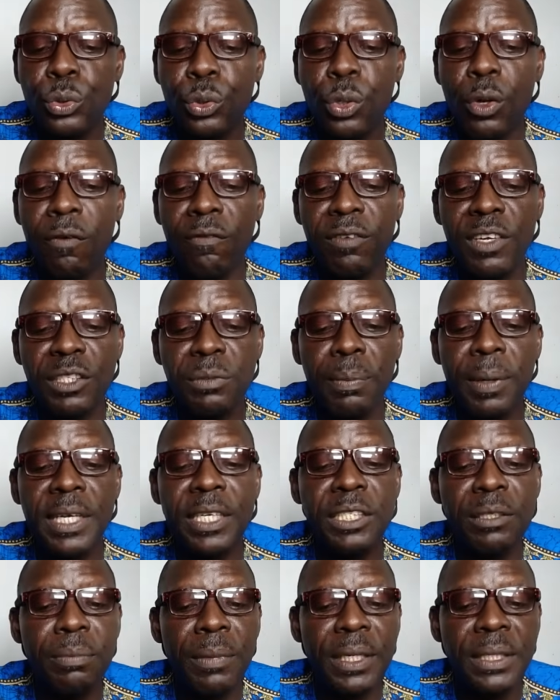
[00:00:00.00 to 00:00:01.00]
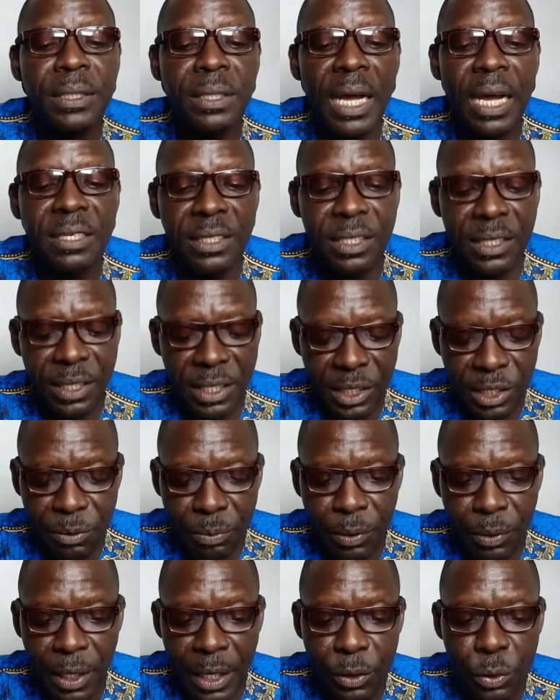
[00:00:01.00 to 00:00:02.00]
conflict management and
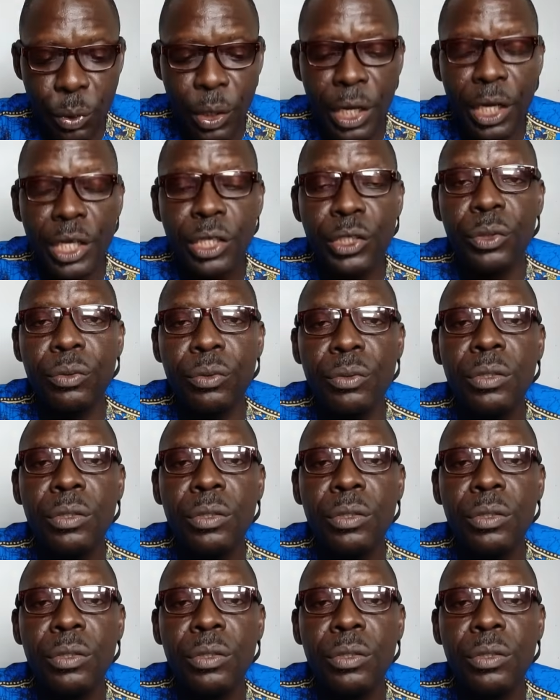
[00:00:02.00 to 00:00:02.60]
citizenship education.